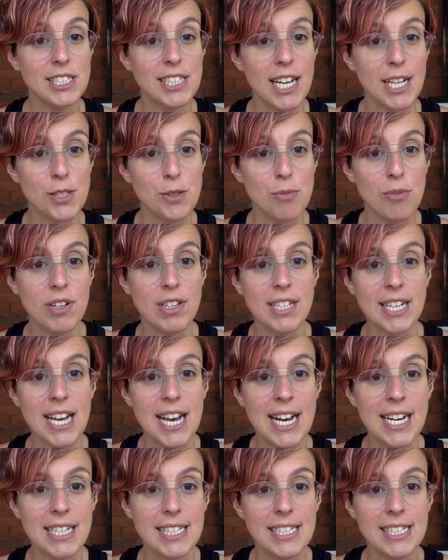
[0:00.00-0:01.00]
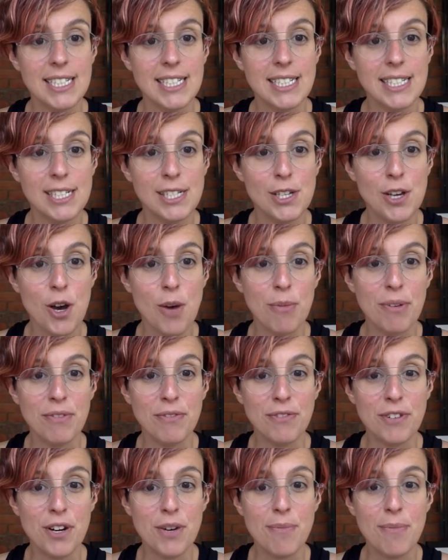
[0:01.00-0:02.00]
that's where the accent is coming
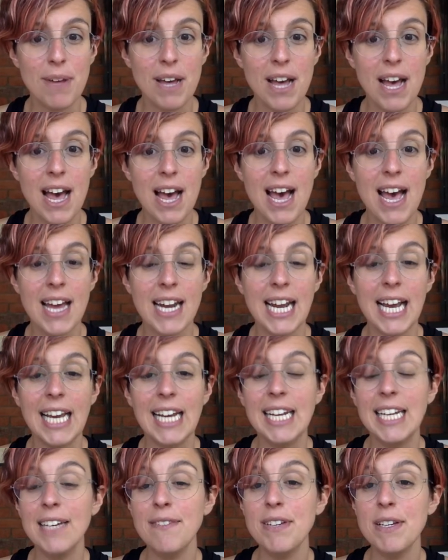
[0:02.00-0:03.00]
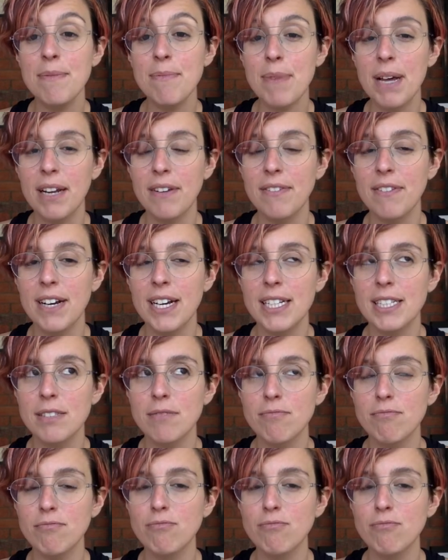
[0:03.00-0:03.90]
from, and I live in Belfast,